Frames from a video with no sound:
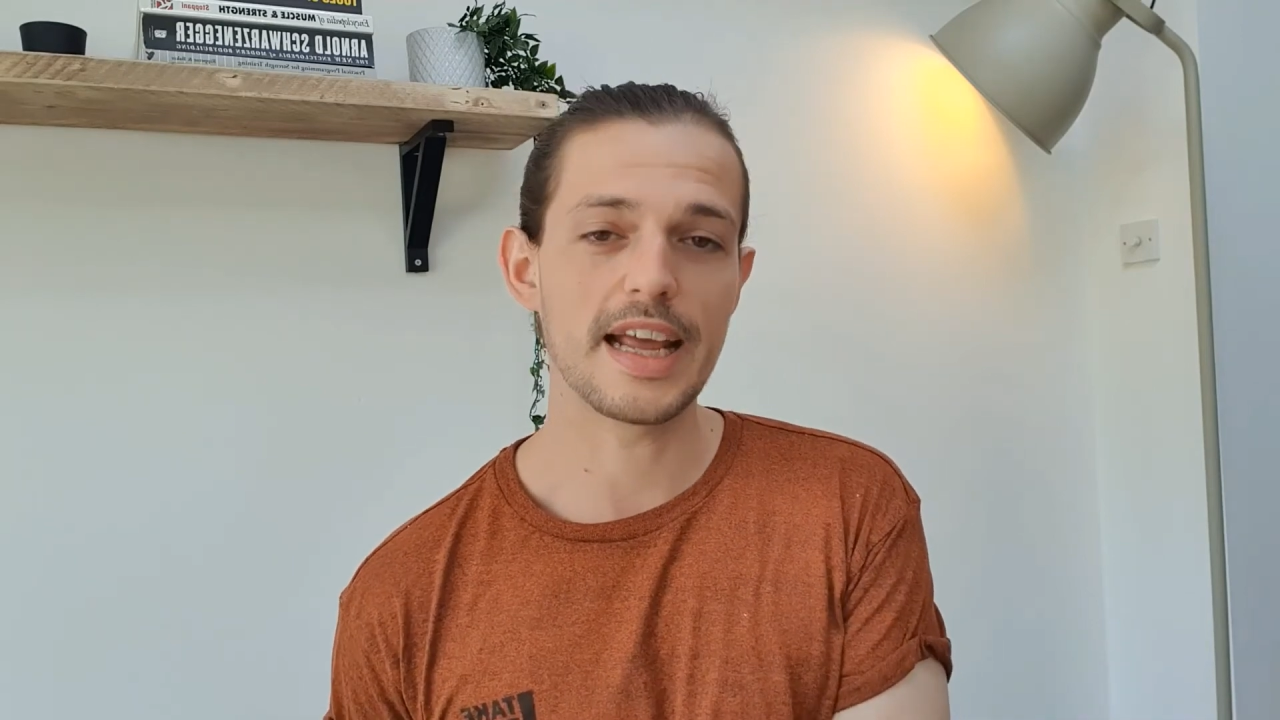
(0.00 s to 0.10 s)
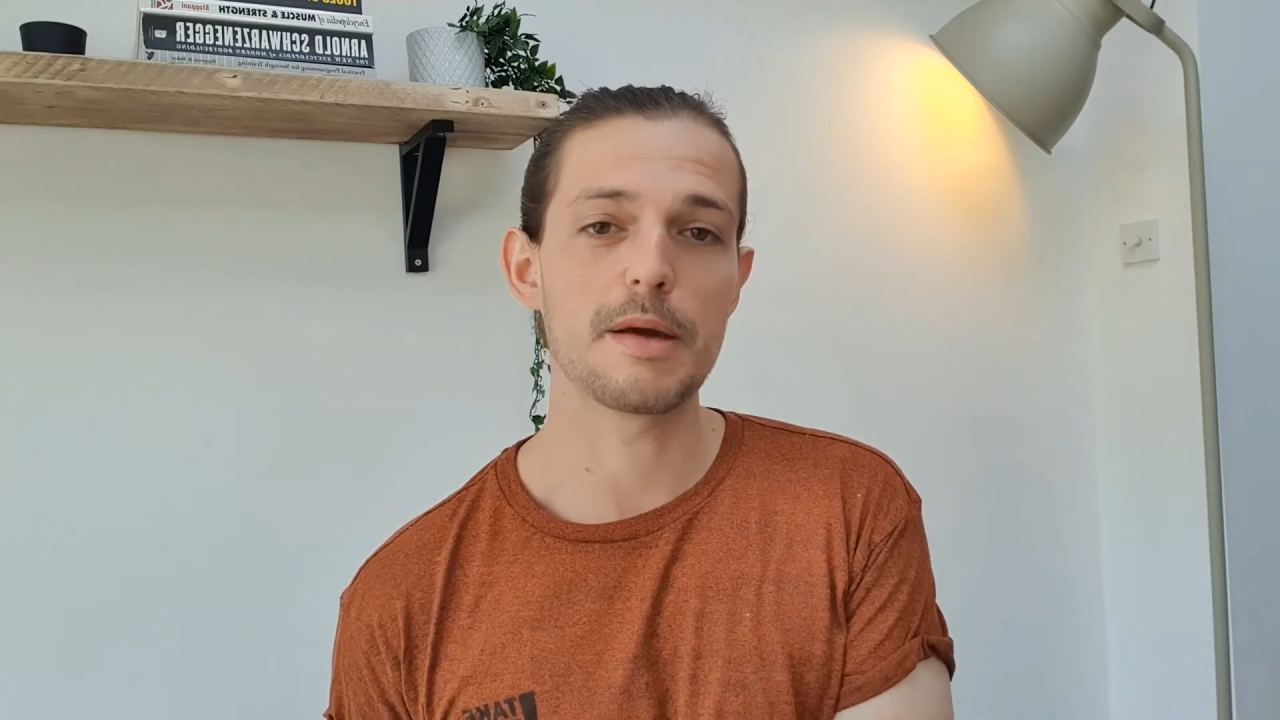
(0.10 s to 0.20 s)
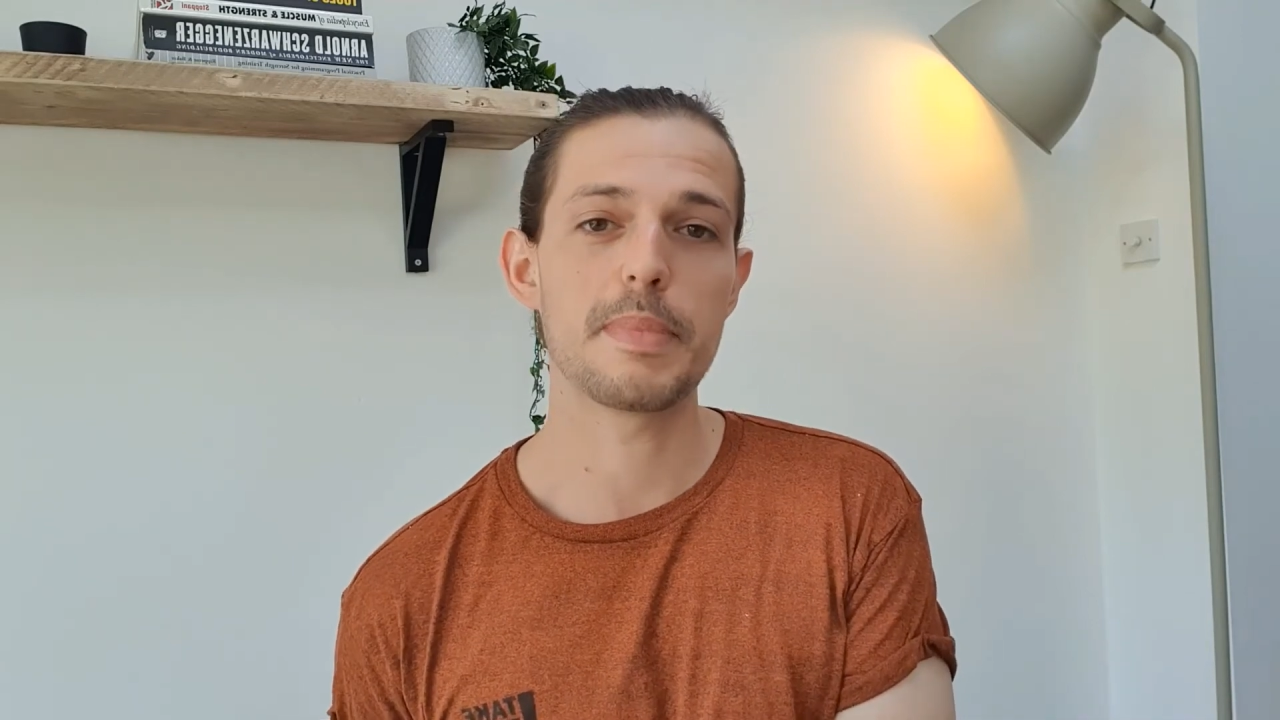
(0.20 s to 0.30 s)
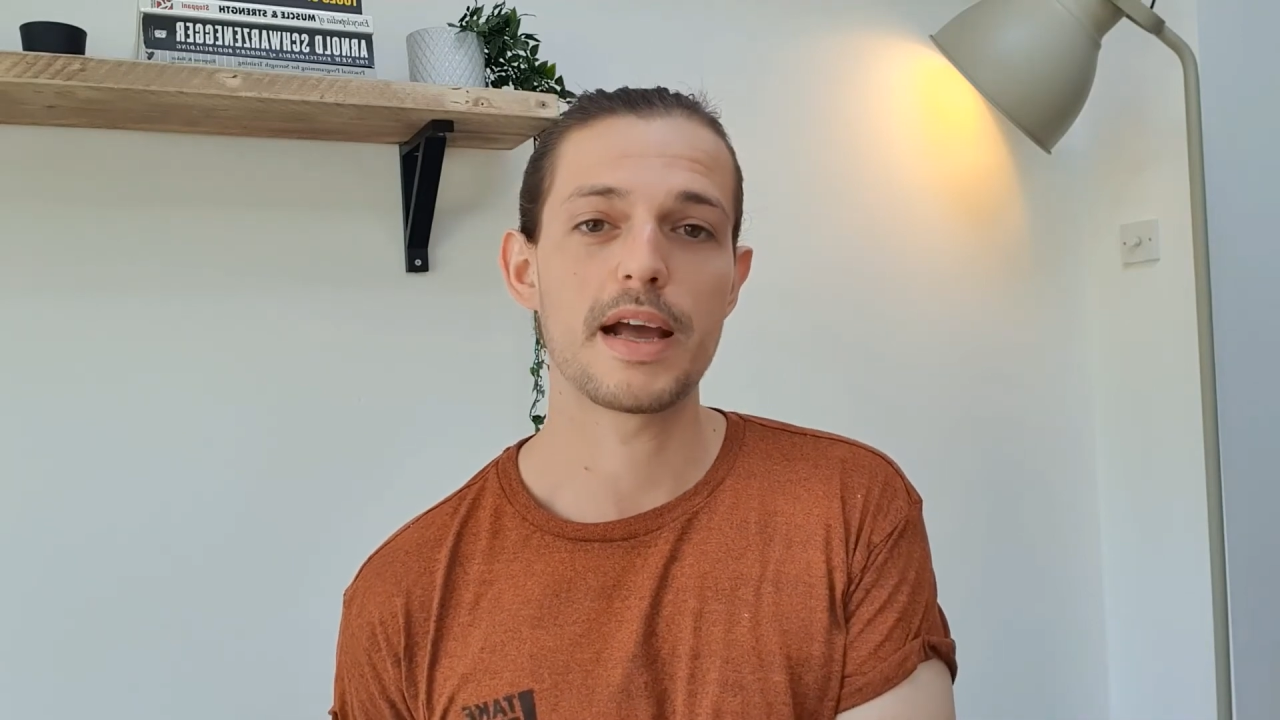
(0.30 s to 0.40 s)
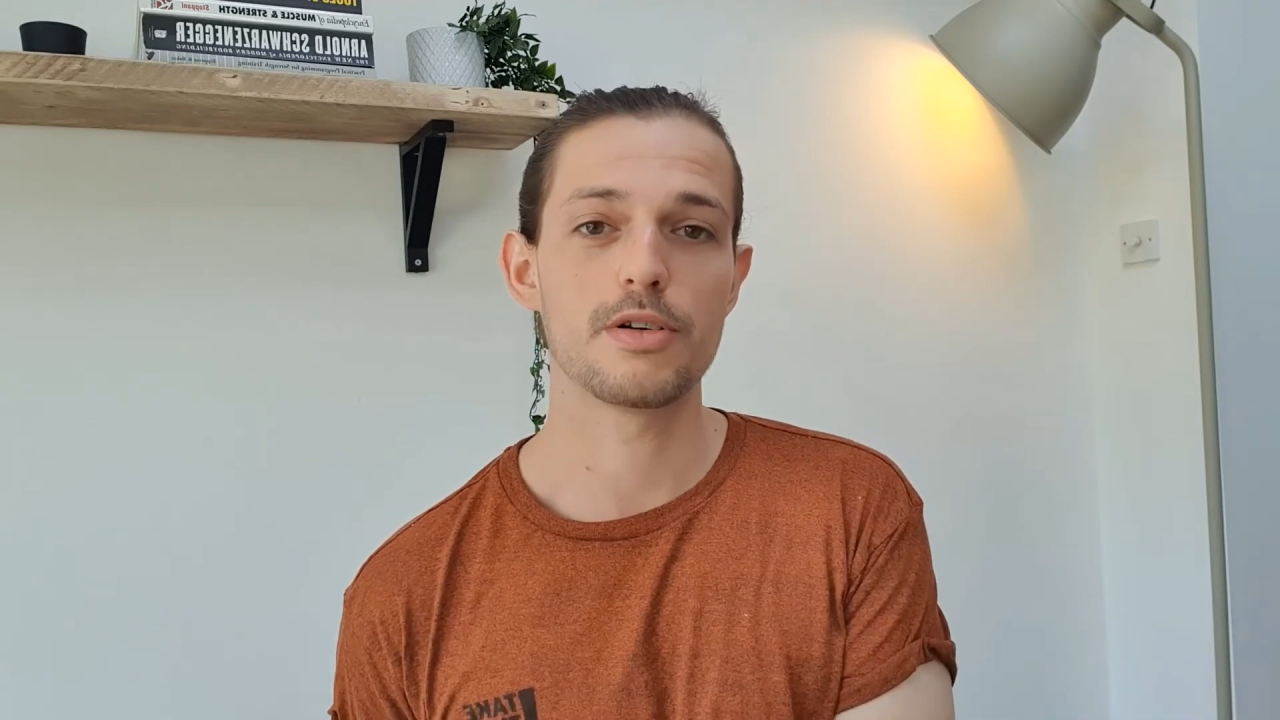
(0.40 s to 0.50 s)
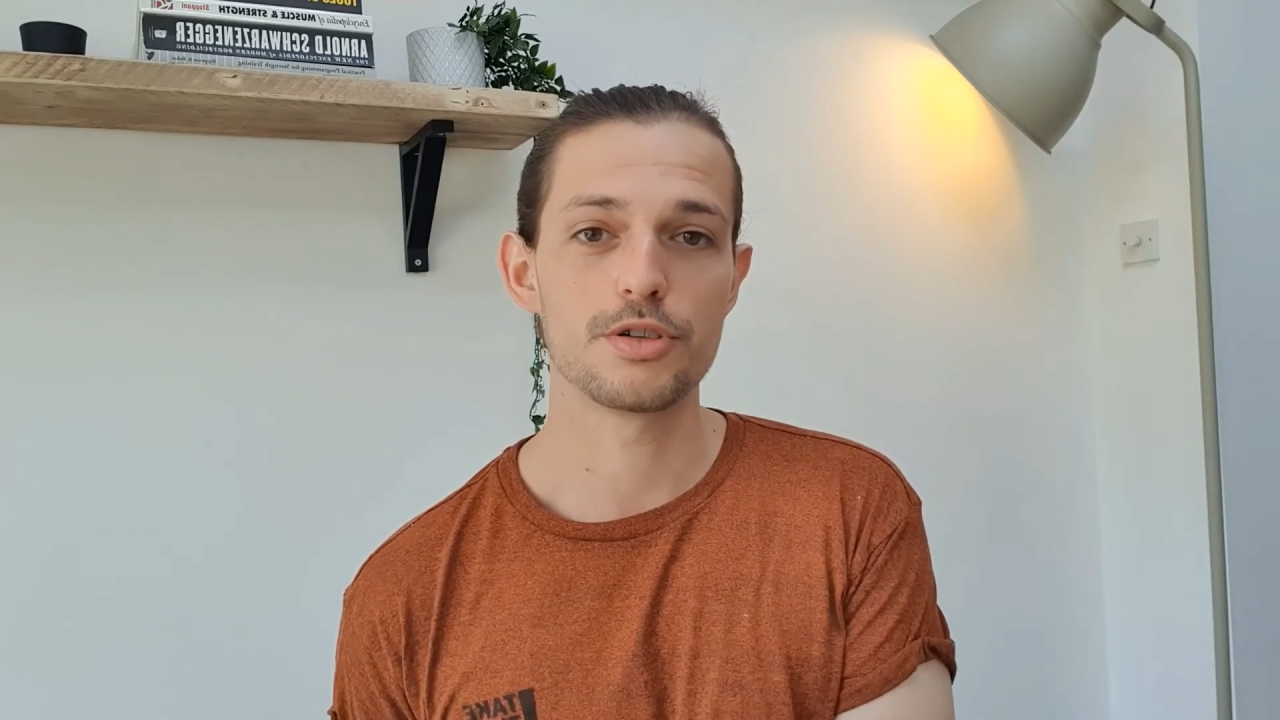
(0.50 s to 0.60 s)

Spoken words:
and get back